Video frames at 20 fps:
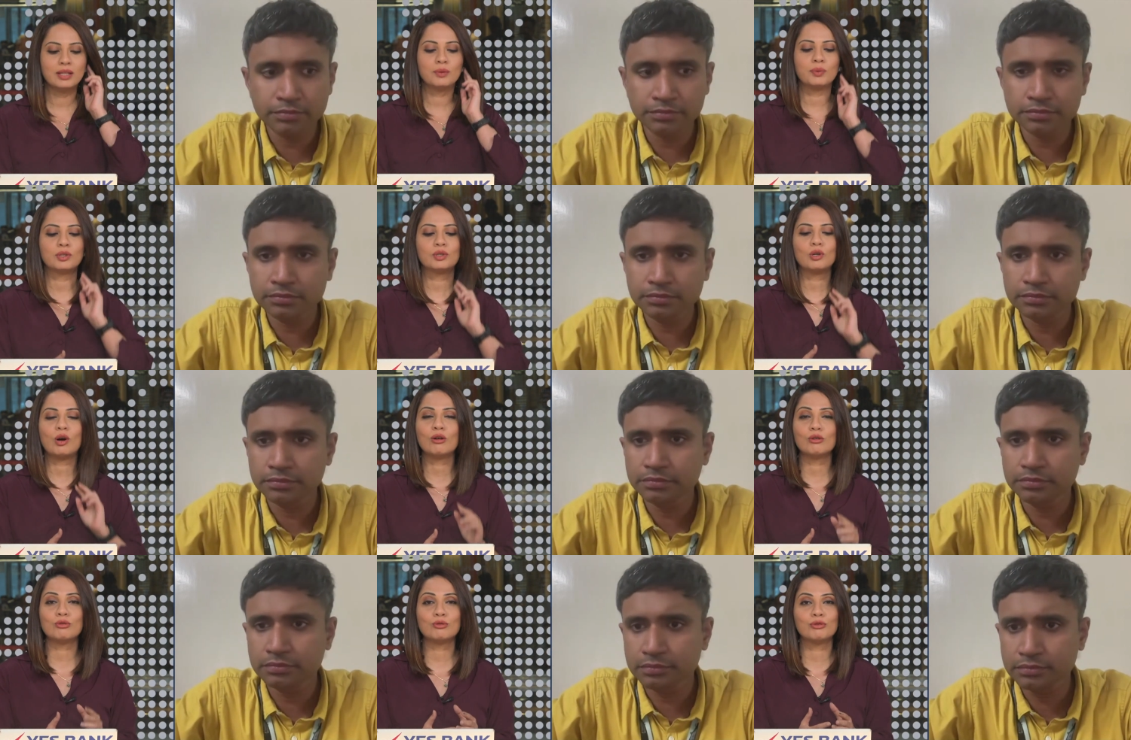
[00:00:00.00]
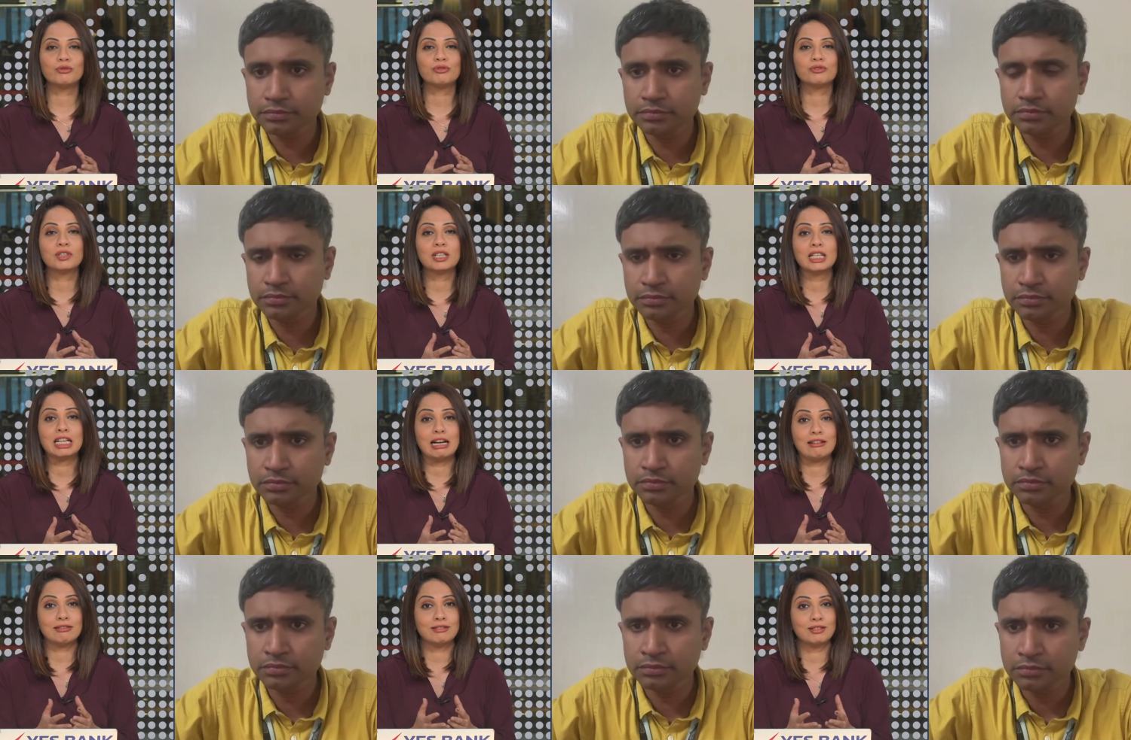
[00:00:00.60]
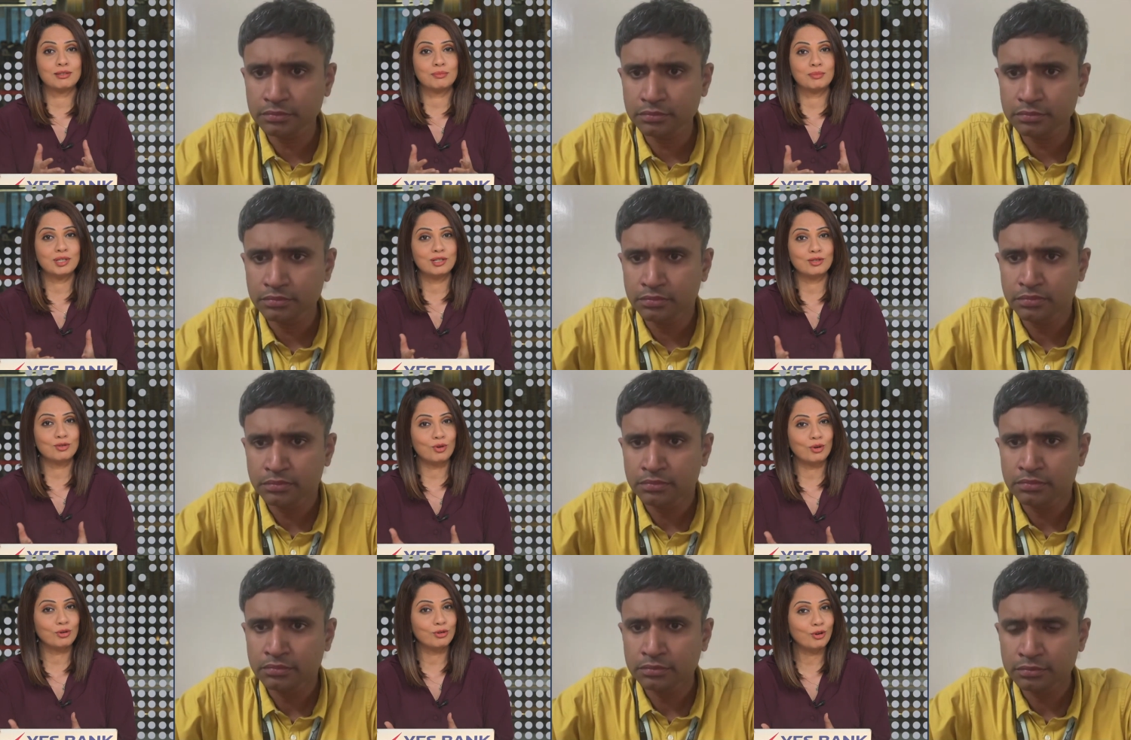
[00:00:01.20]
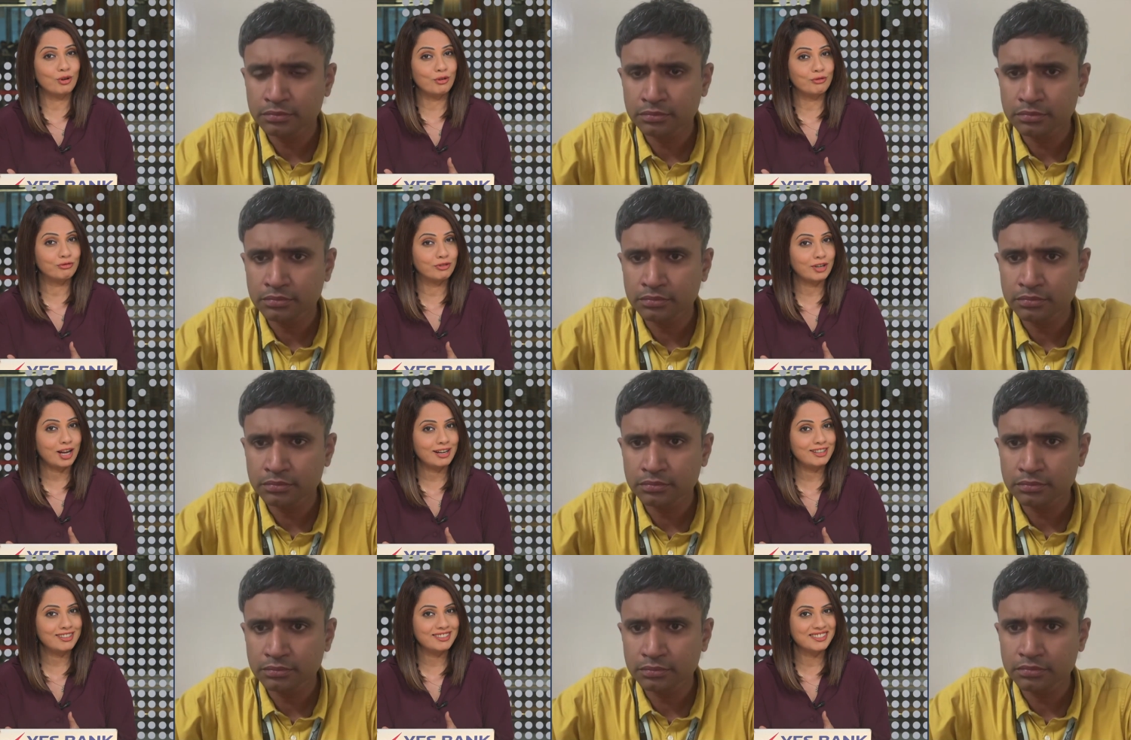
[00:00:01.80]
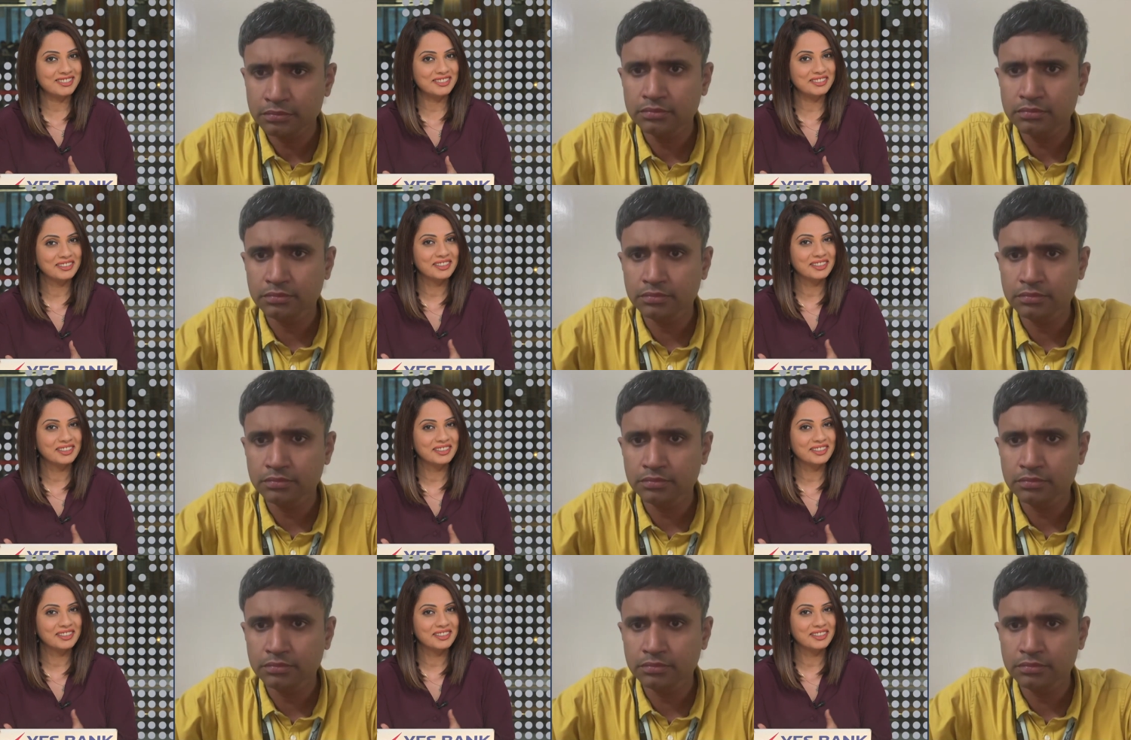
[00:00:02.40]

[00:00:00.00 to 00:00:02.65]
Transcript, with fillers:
Speaker 1: There were talks of customers on your flights.